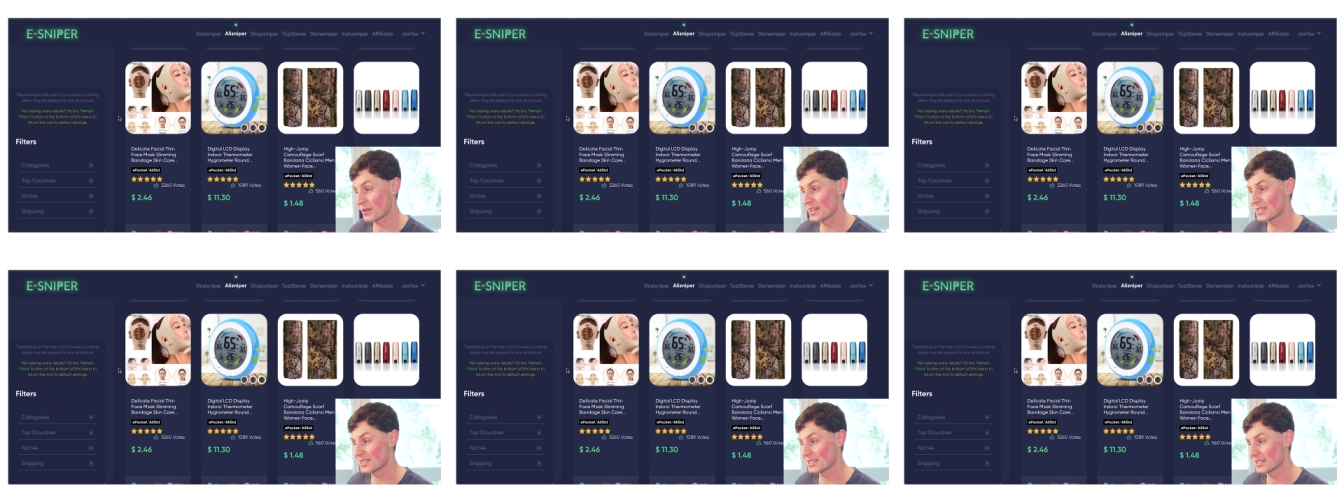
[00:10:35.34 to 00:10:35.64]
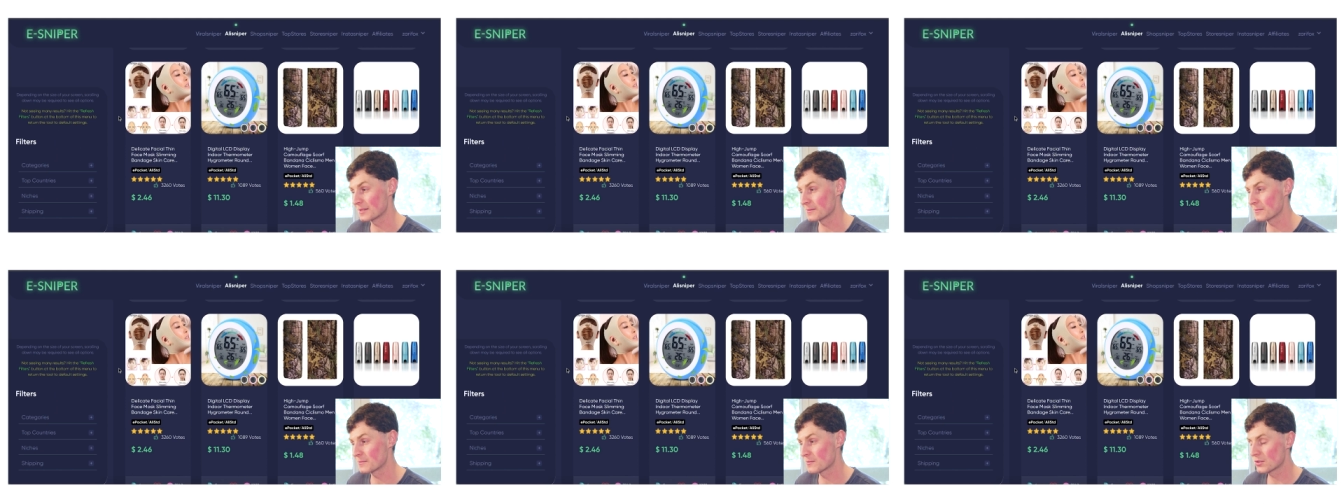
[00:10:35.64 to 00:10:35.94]

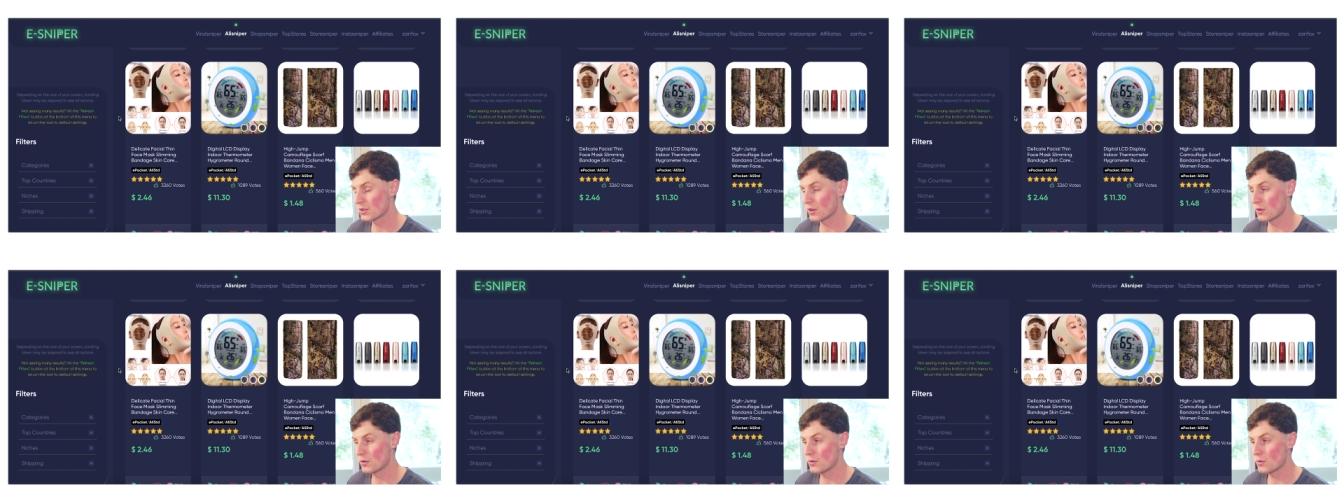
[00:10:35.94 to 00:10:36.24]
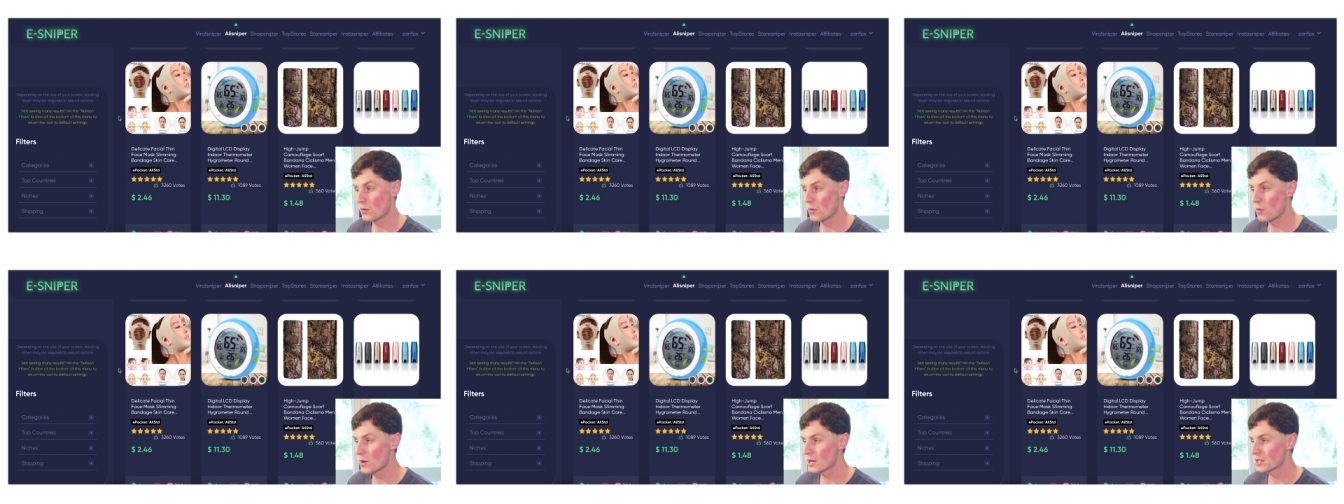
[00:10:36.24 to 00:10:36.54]
crazy.
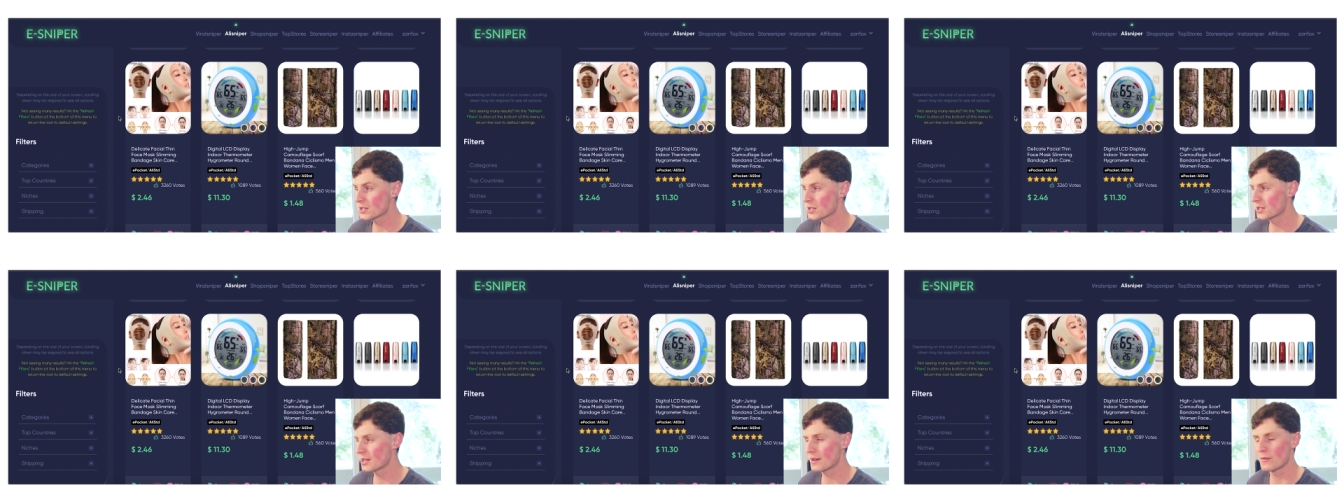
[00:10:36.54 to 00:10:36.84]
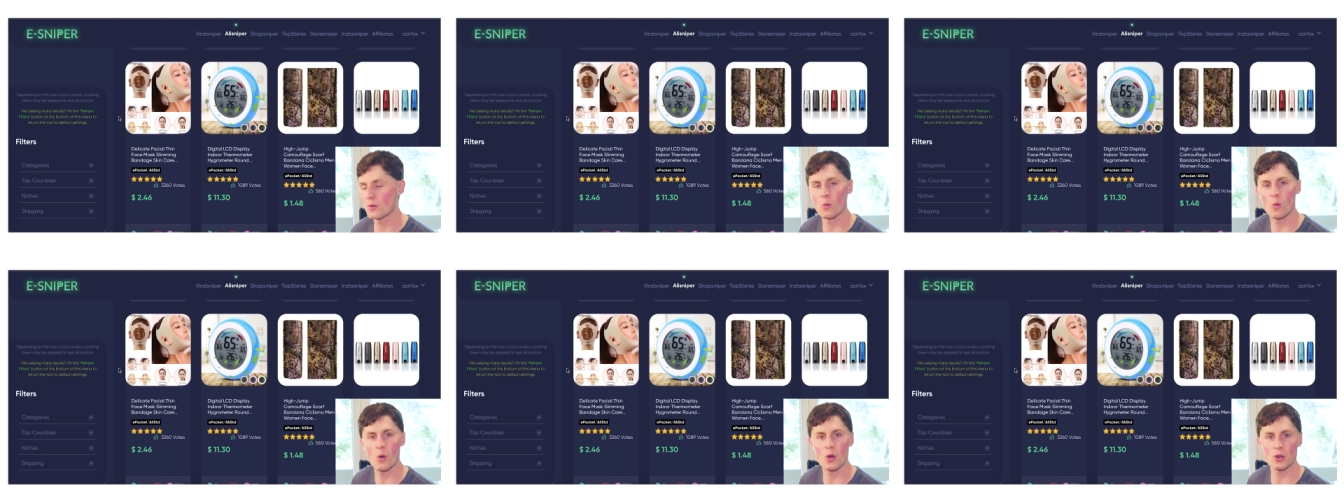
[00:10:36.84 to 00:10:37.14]
So always just
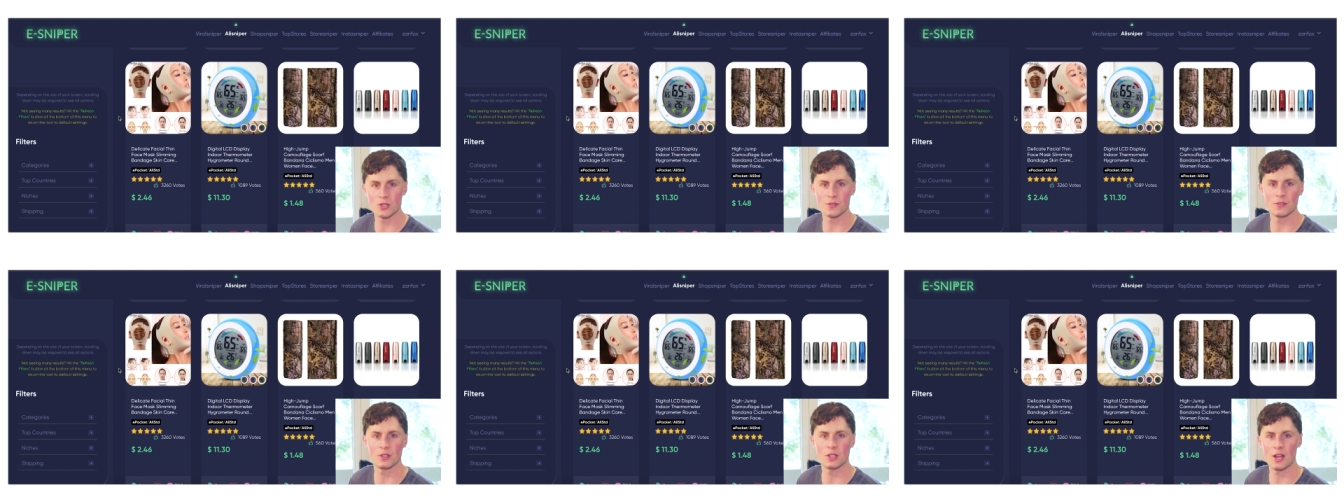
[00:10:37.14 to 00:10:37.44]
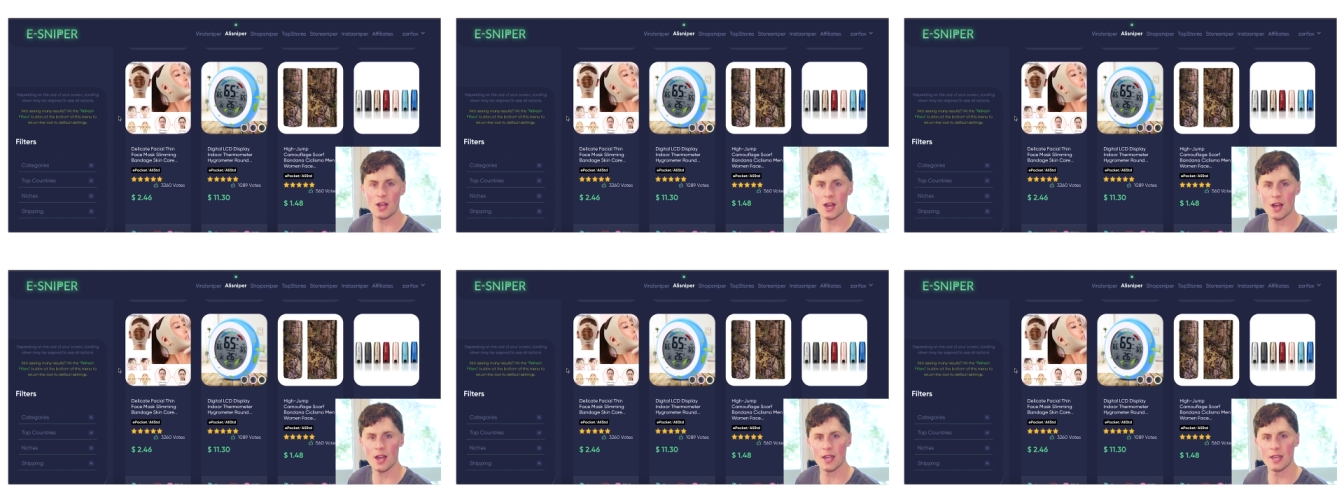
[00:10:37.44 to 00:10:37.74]
have a
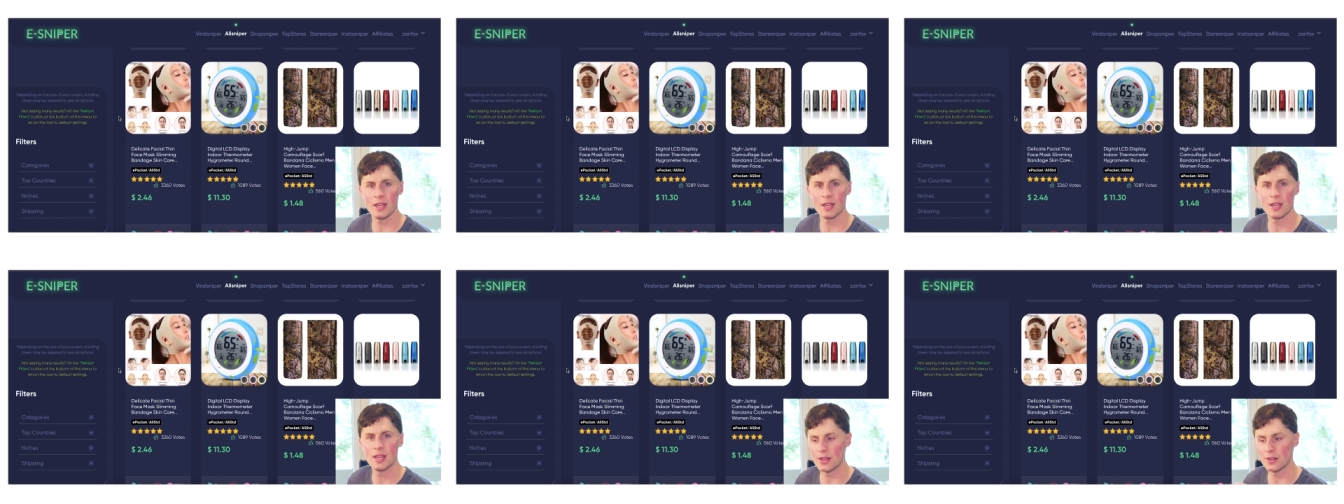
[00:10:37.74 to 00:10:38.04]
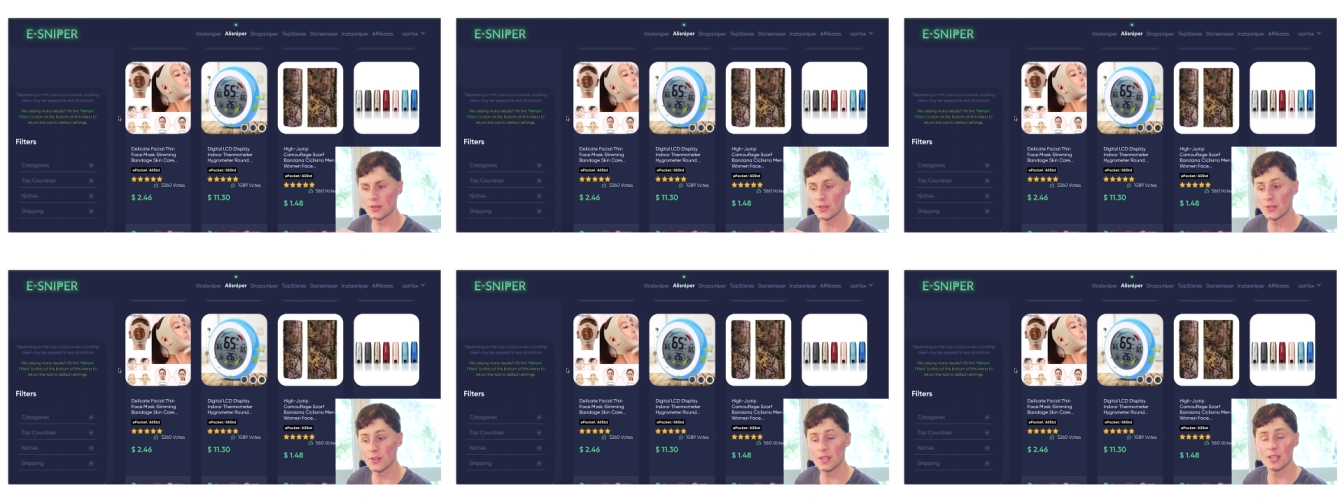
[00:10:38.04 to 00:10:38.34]
watchful eye
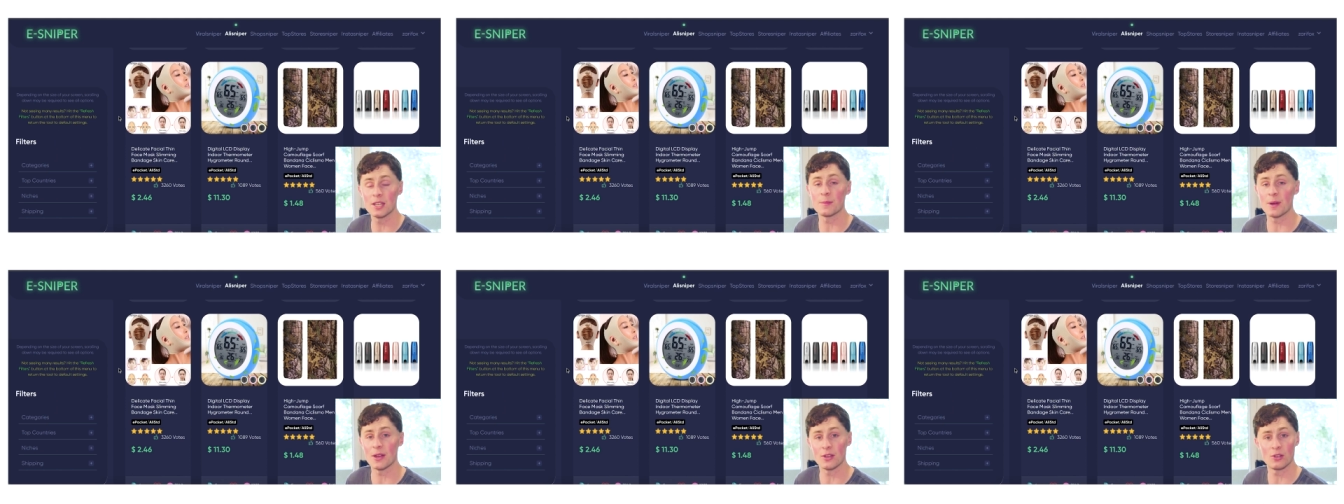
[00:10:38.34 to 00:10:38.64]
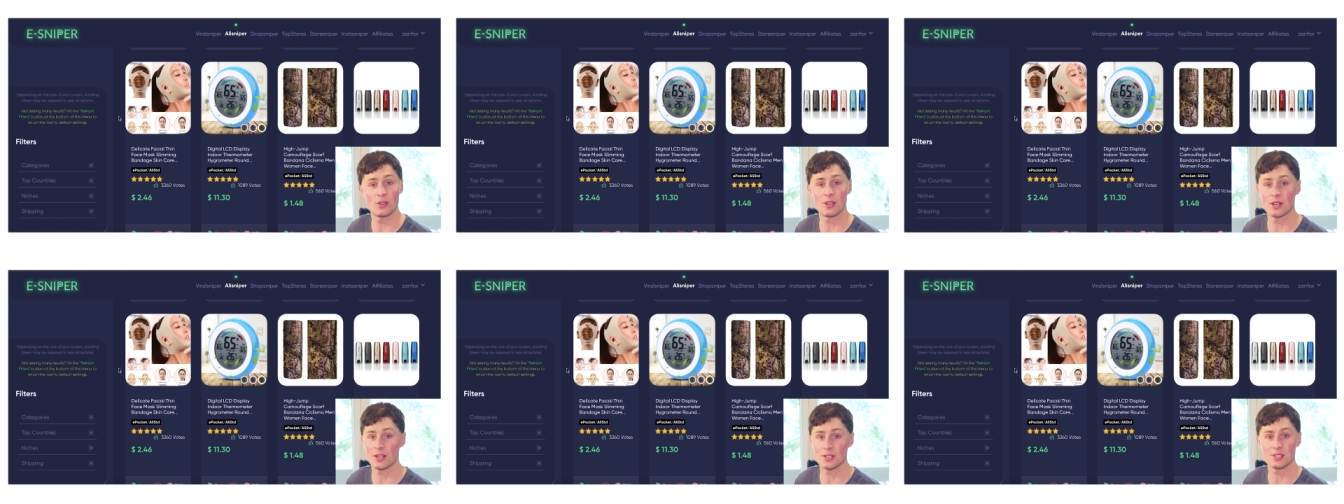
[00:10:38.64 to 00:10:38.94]
and think about
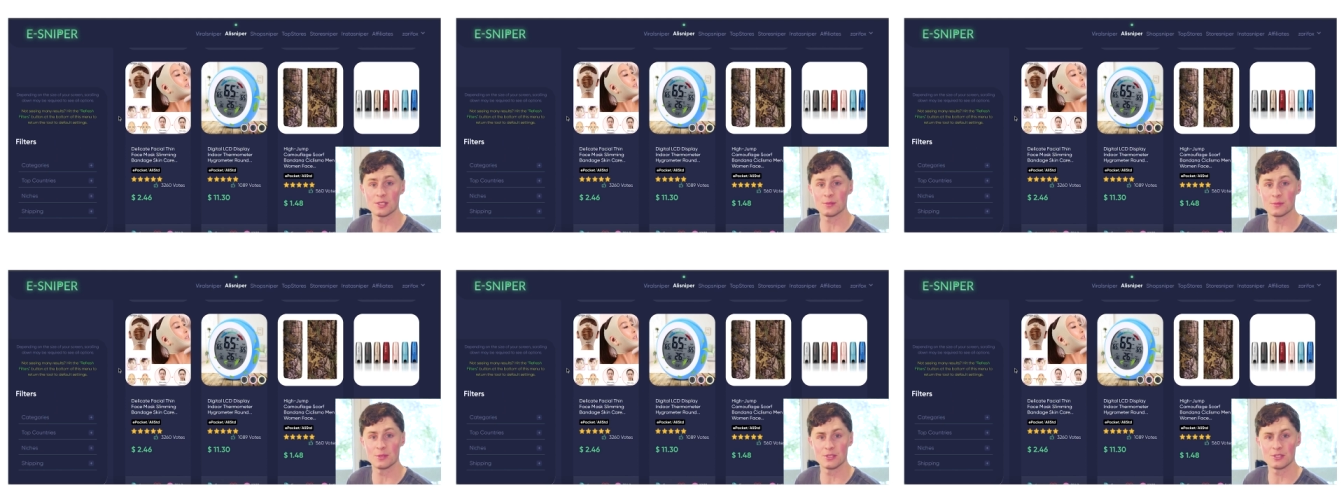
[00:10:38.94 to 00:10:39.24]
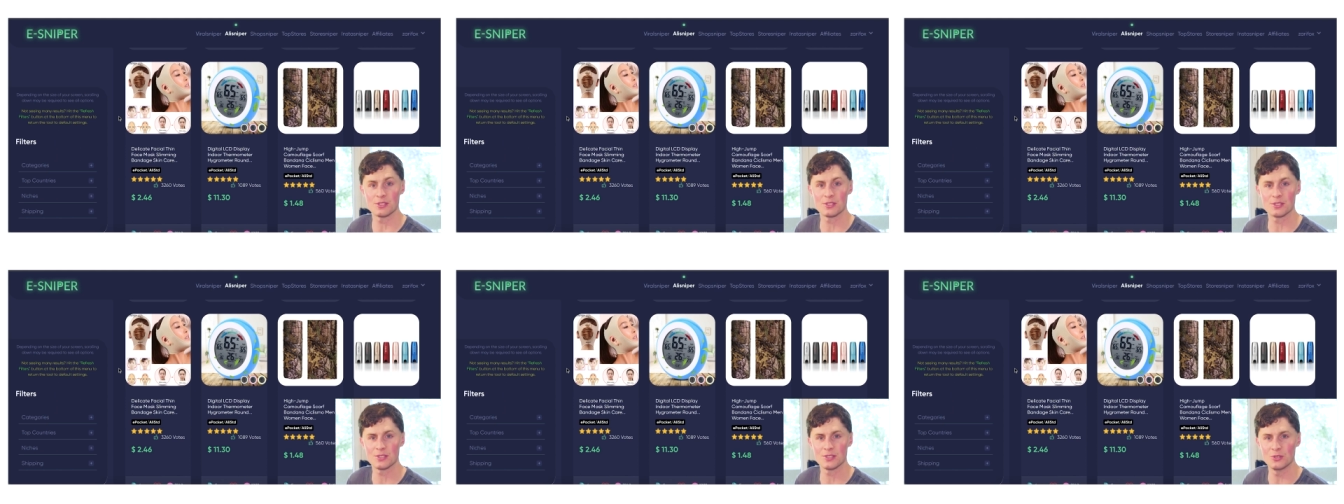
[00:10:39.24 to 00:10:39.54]
your
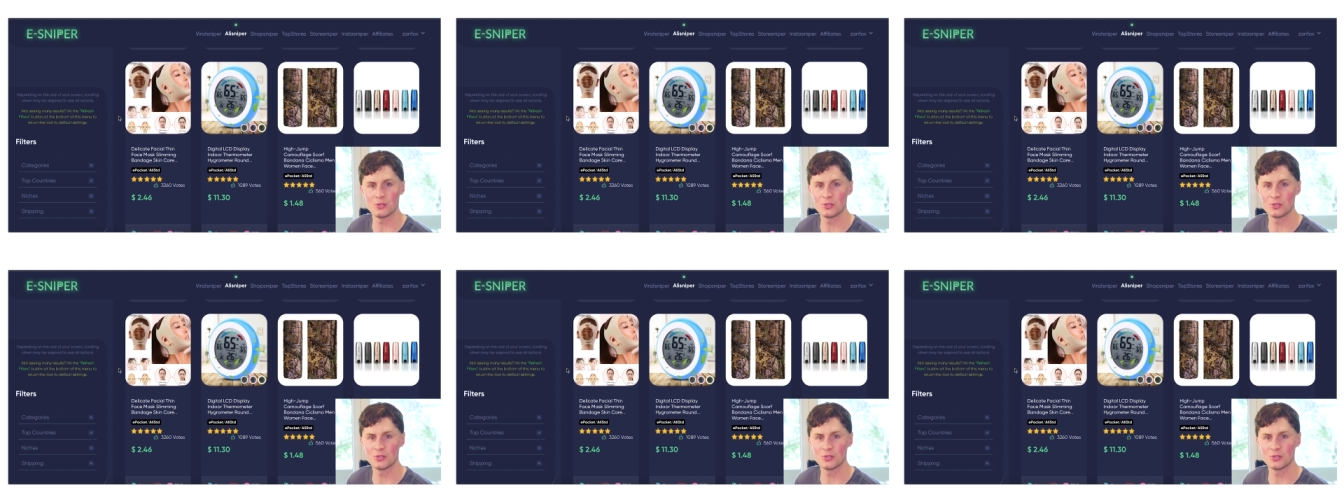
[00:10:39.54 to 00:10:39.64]
customers.